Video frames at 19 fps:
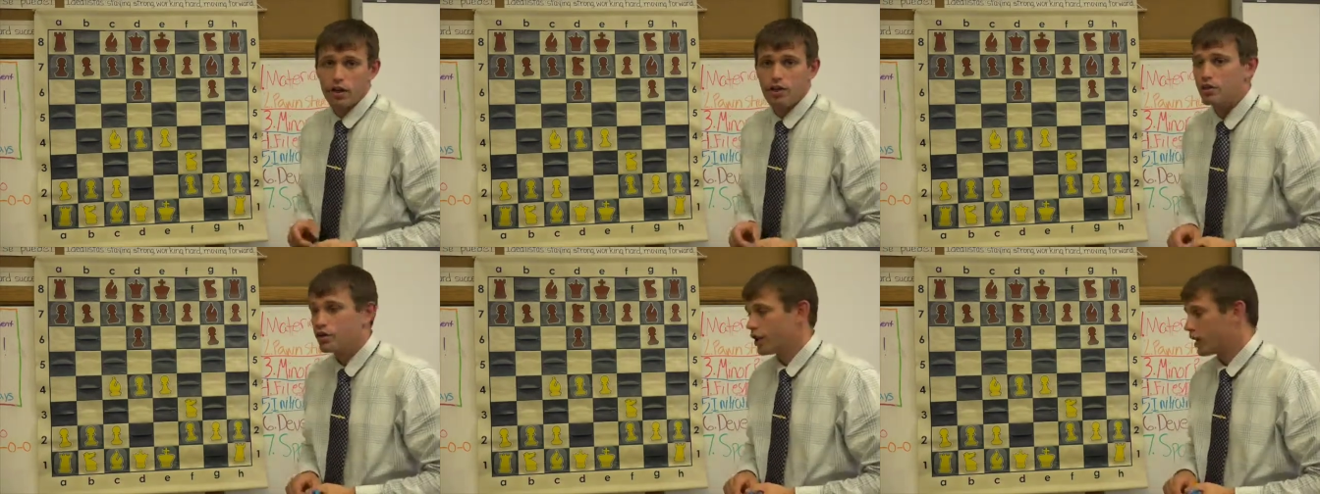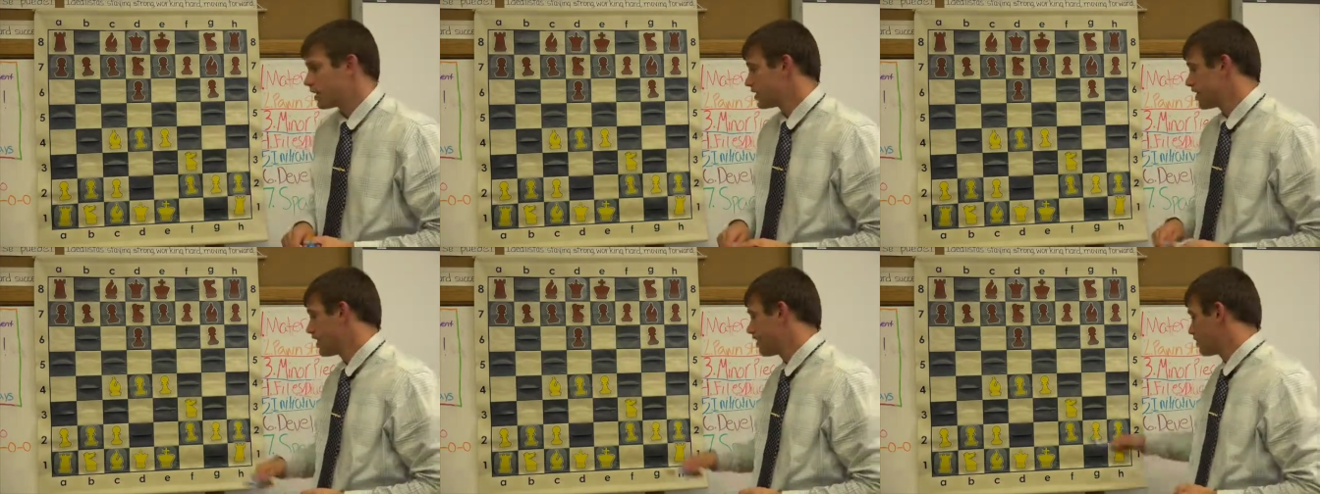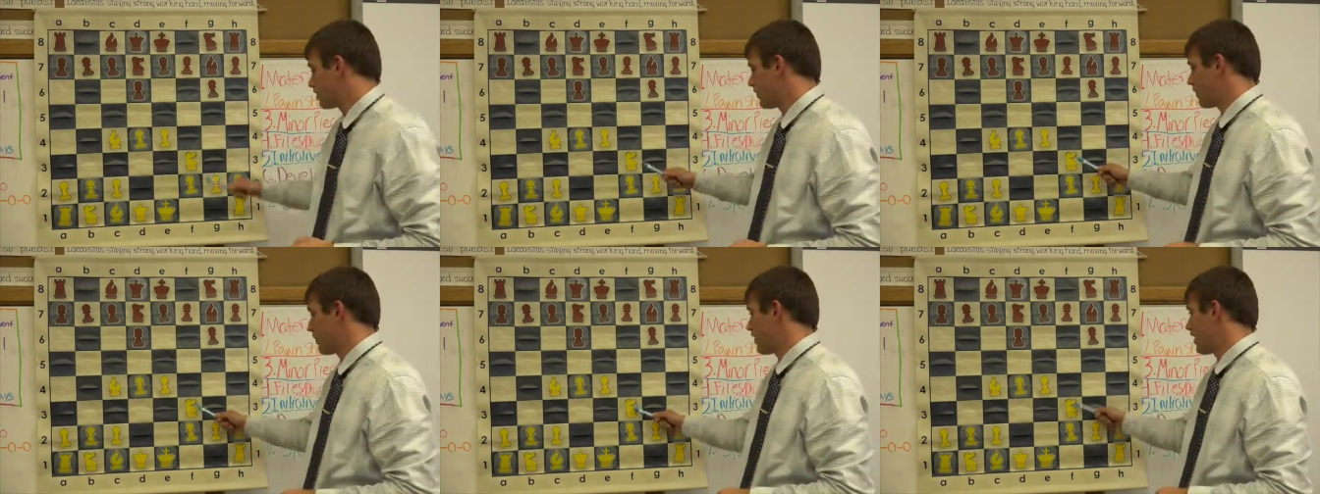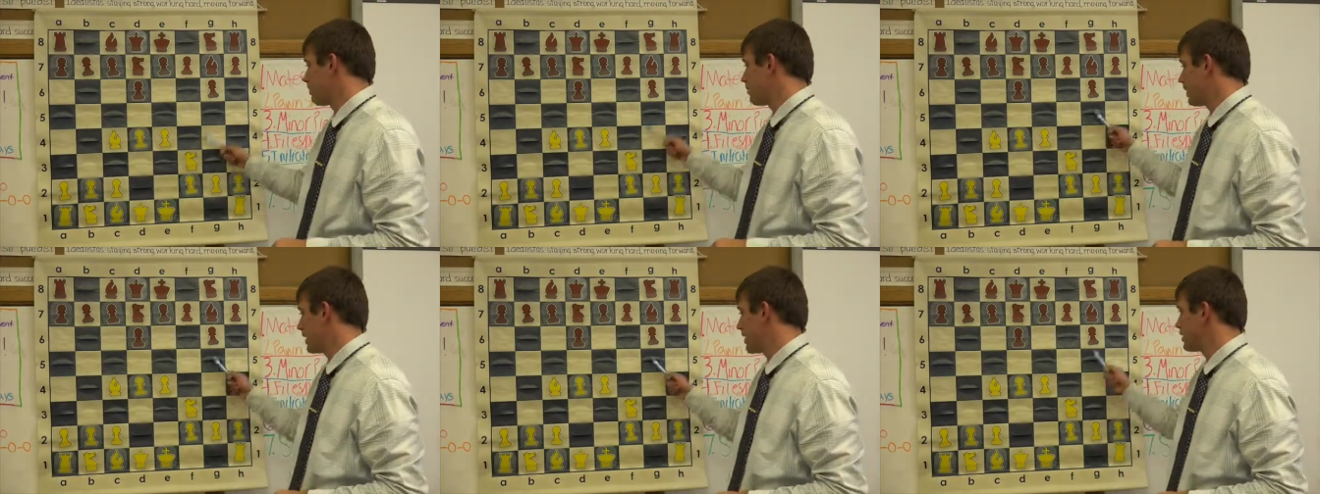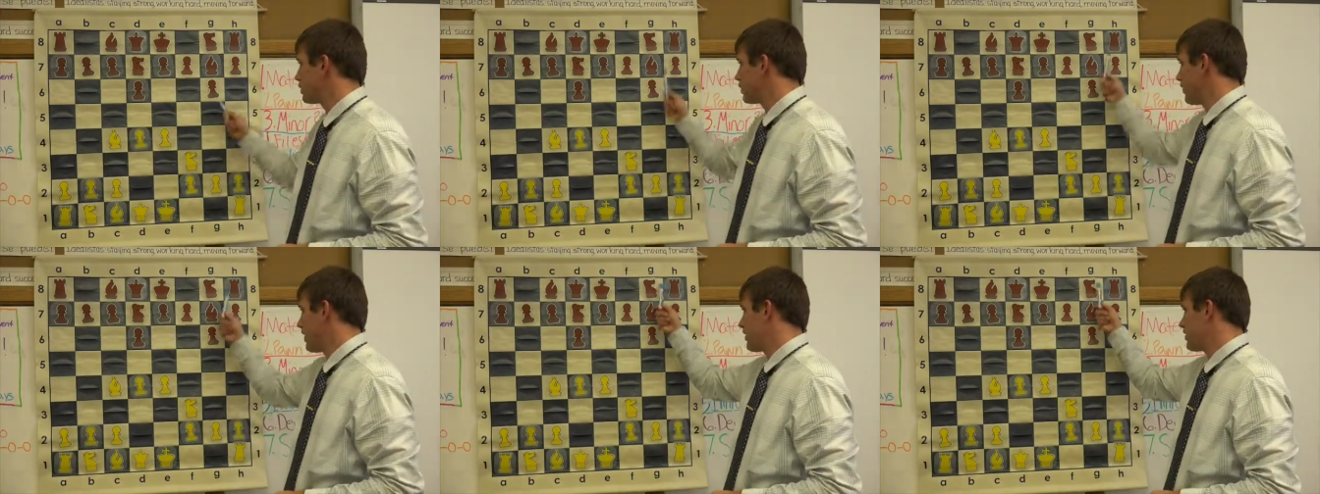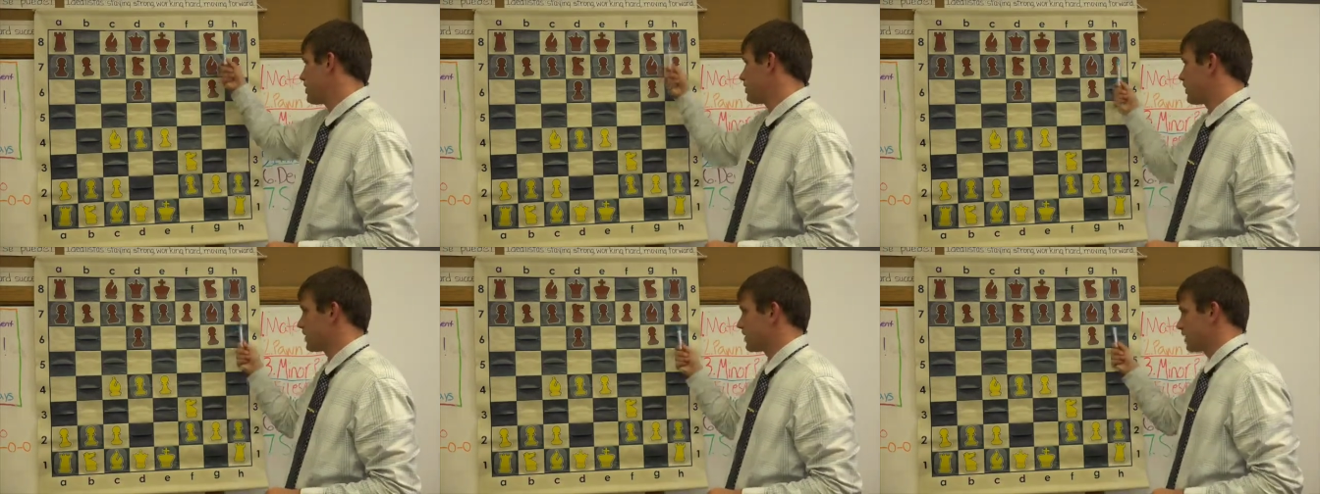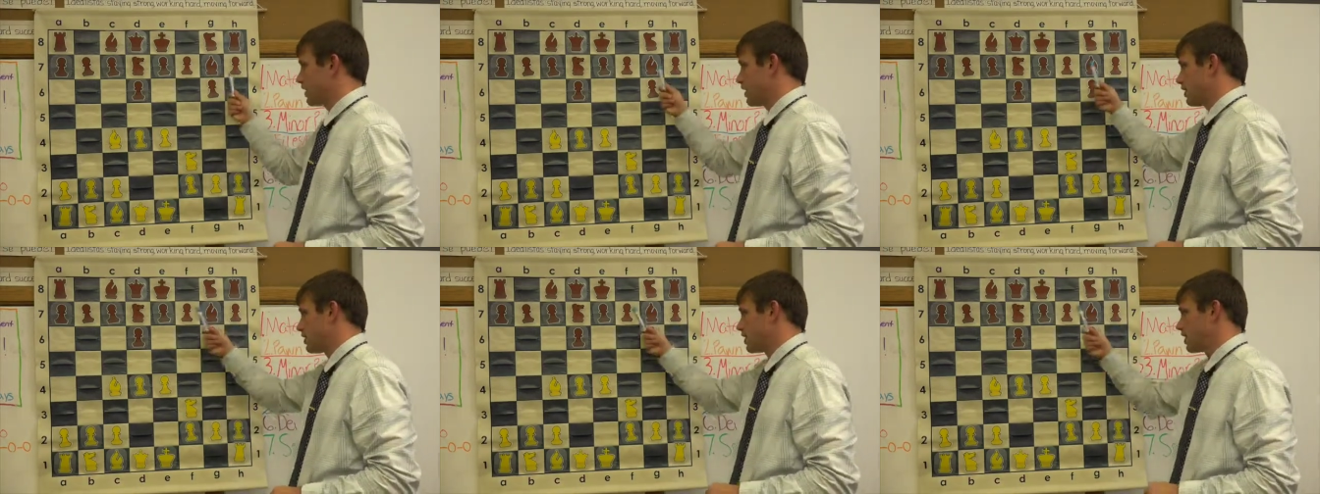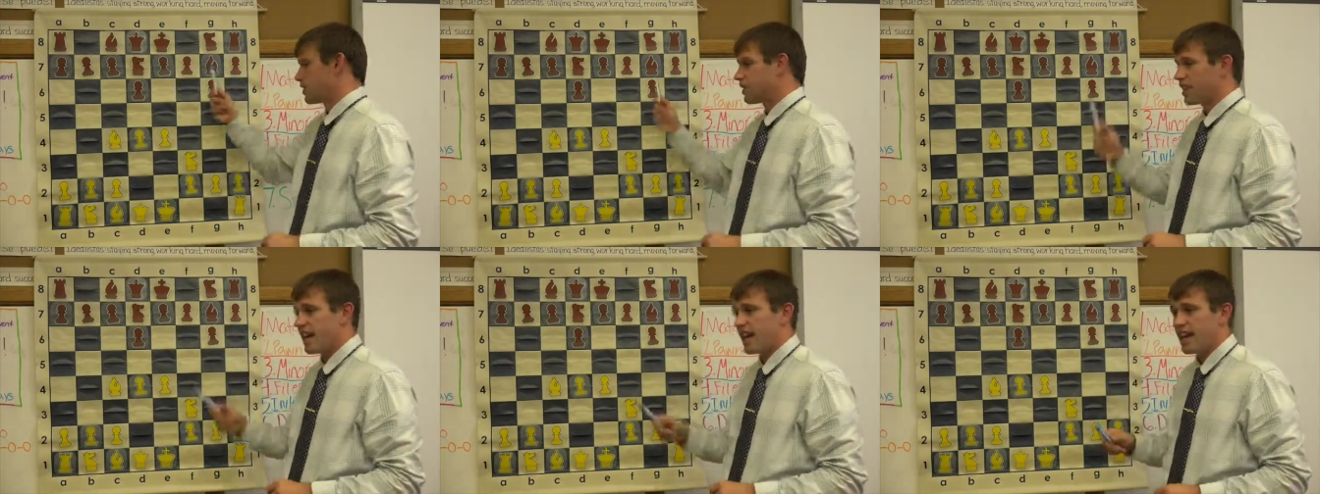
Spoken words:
So you got to say to yourself, if I play knight g5 and he plays knight h6,